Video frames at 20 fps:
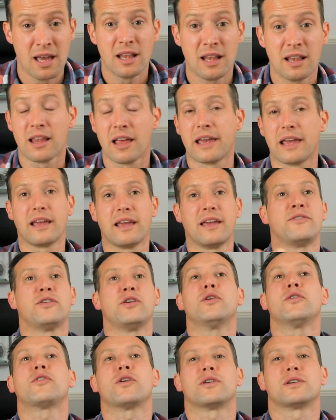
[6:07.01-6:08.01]
Like if
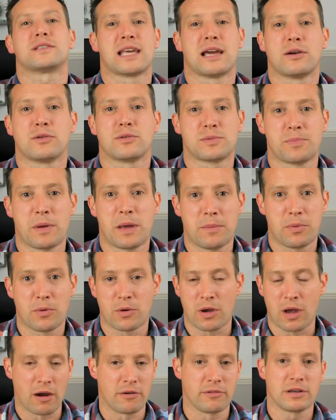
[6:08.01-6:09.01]
you've got salespeople
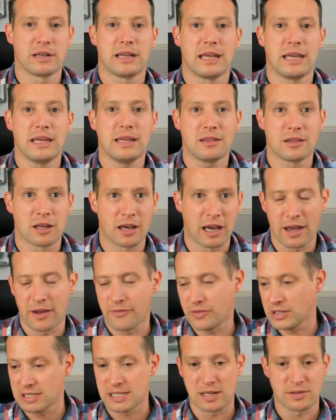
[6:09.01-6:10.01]
currently that are
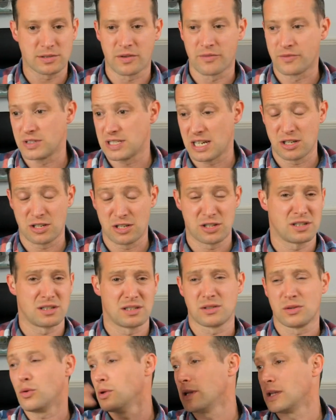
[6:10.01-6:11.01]
having sales conversations
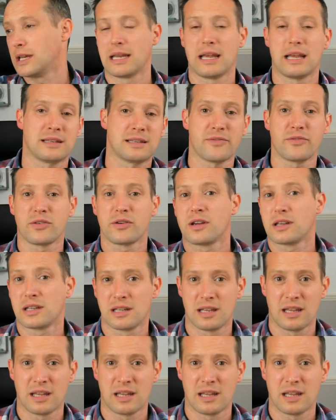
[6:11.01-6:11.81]
all in different